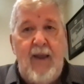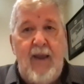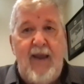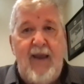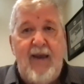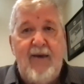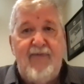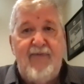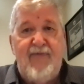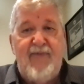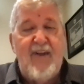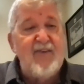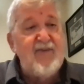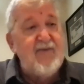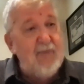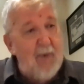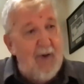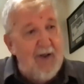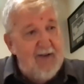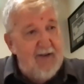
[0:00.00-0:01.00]
if
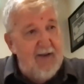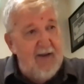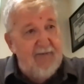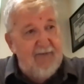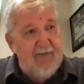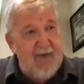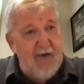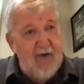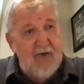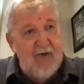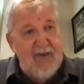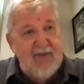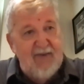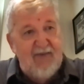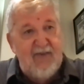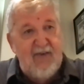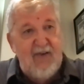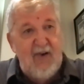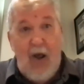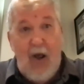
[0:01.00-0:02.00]
this
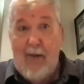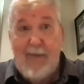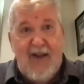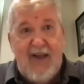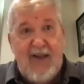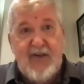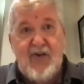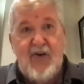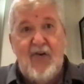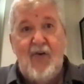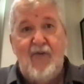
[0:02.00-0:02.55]
denomination